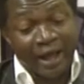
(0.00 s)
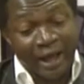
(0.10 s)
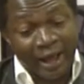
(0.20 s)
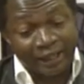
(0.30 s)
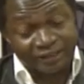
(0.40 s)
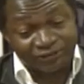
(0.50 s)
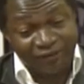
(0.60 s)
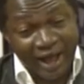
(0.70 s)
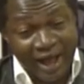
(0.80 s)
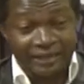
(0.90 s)
As
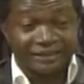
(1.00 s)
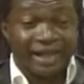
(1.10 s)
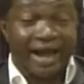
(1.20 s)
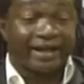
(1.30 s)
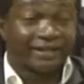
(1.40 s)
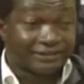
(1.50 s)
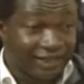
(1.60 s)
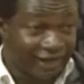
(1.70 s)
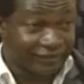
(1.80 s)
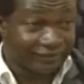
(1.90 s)
far as I can
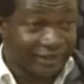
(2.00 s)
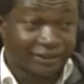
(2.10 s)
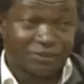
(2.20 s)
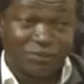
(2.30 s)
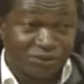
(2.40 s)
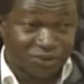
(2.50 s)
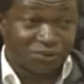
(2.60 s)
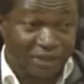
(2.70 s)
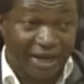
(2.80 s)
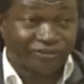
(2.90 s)
tell, and the police
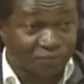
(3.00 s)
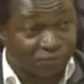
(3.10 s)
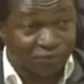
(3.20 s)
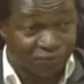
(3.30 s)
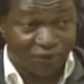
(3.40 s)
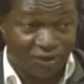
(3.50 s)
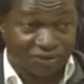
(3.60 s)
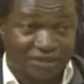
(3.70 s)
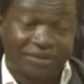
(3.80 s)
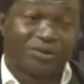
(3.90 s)
would have to prove
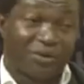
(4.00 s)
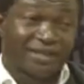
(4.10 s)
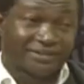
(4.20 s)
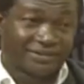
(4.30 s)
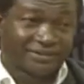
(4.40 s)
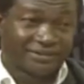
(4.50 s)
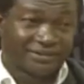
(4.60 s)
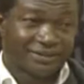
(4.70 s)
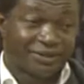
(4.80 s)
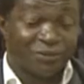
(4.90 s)
us otherwise,
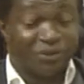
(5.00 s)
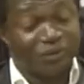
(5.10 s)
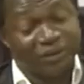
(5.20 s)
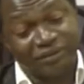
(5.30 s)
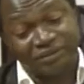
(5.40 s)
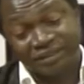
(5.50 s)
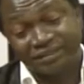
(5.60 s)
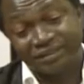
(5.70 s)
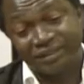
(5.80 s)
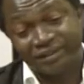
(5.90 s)
we're not
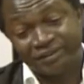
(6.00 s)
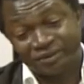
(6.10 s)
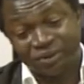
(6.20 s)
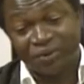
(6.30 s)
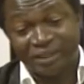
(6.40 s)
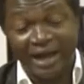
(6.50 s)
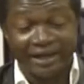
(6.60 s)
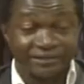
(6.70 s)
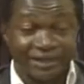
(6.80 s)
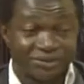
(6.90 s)
just throwing
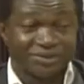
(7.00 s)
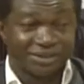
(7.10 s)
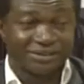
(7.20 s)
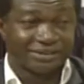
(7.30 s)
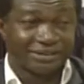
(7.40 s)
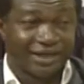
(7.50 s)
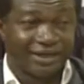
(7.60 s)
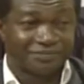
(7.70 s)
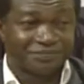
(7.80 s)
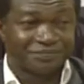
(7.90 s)
idle accusations here.
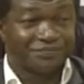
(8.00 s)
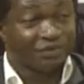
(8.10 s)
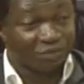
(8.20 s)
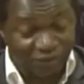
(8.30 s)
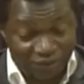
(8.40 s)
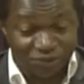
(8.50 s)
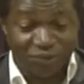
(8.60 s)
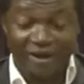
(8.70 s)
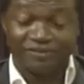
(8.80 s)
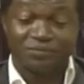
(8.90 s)
The police will
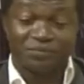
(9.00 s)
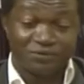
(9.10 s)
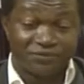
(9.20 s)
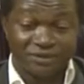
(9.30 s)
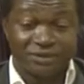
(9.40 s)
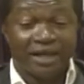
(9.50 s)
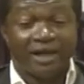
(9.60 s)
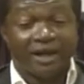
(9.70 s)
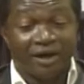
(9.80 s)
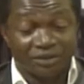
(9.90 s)
have to prove us
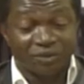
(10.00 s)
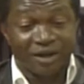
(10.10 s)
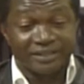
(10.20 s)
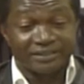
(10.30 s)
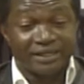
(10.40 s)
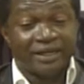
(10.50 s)
otherwise.